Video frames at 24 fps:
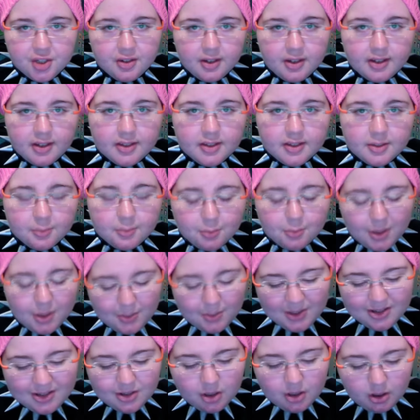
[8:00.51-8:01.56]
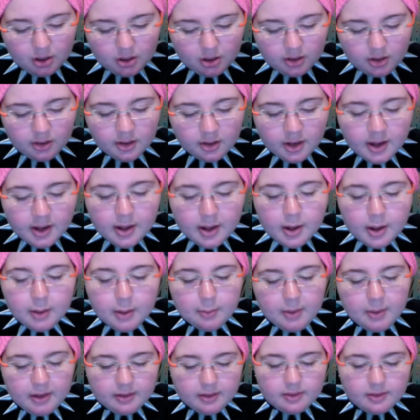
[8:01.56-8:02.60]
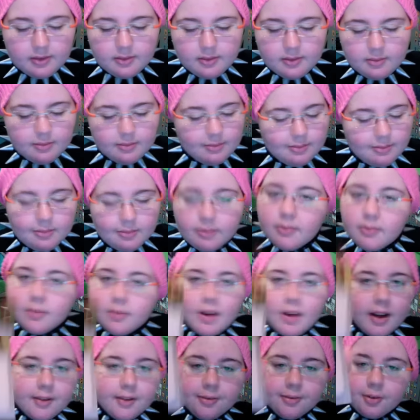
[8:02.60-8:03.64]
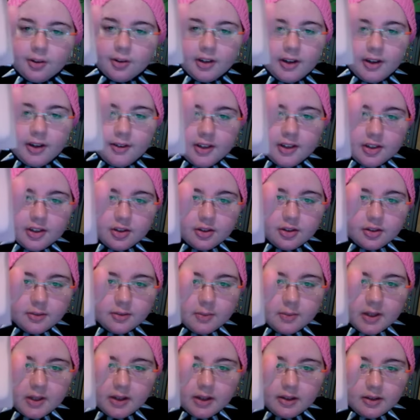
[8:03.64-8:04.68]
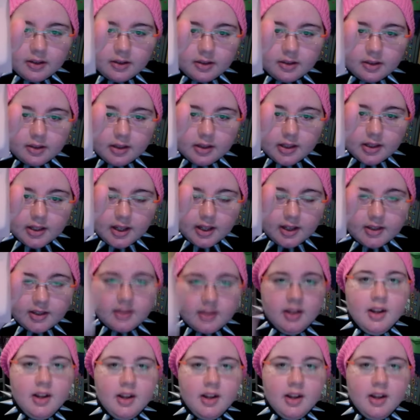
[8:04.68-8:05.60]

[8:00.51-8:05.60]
It's a bit darker, but I forgive it just because it has